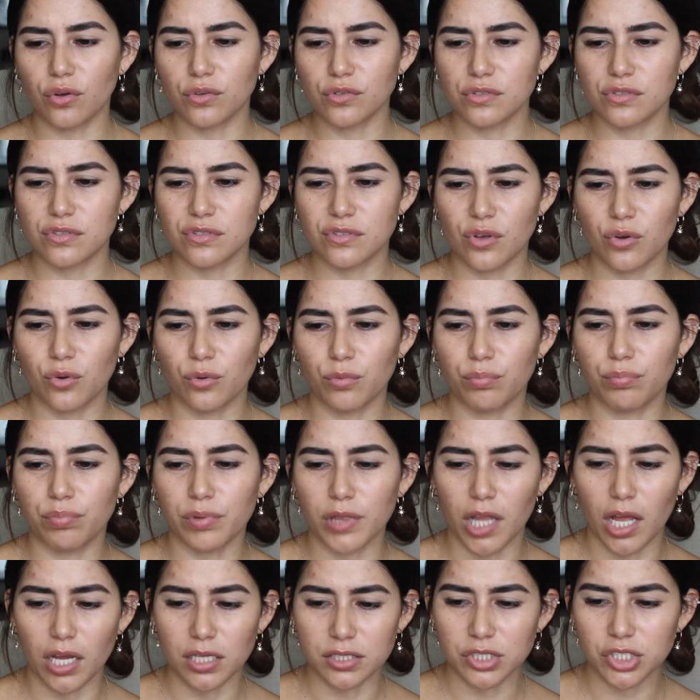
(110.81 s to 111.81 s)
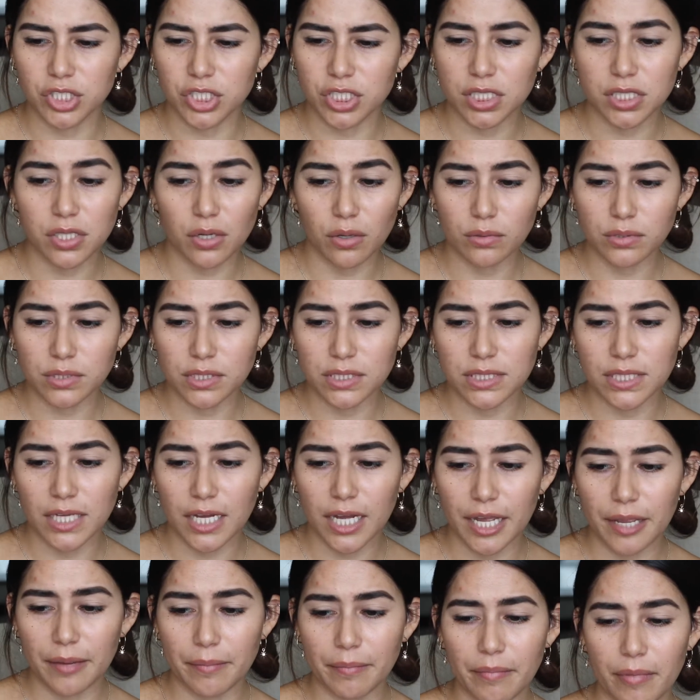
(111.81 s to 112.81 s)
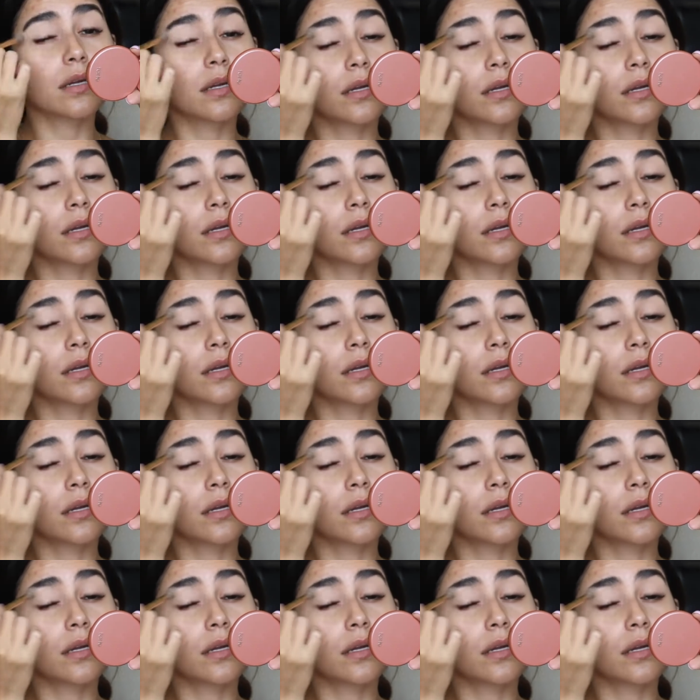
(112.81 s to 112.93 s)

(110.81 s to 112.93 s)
so blotchy all the time.